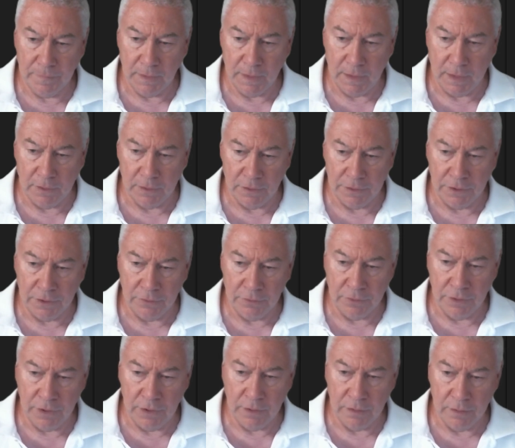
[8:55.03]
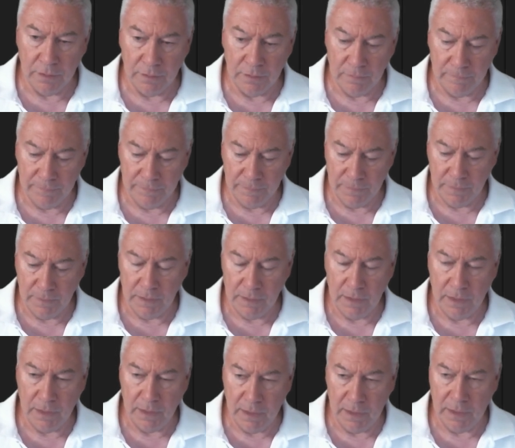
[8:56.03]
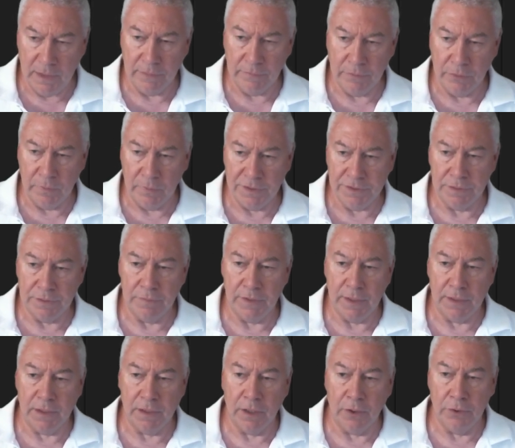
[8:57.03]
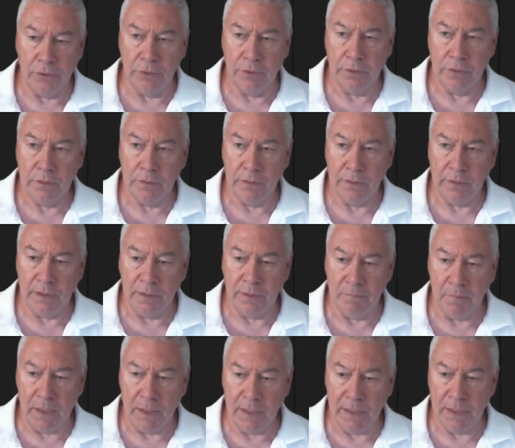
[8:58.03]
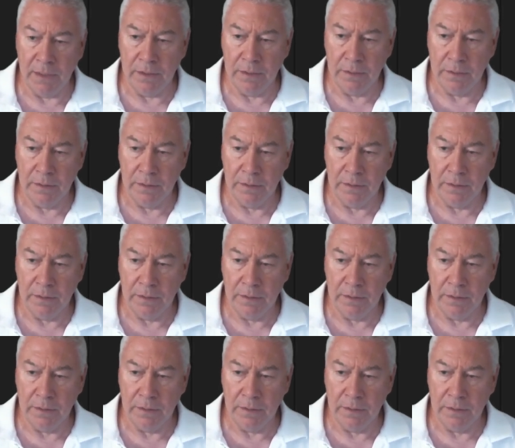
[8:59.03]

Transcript: And I don't need any of the rest of that code in main.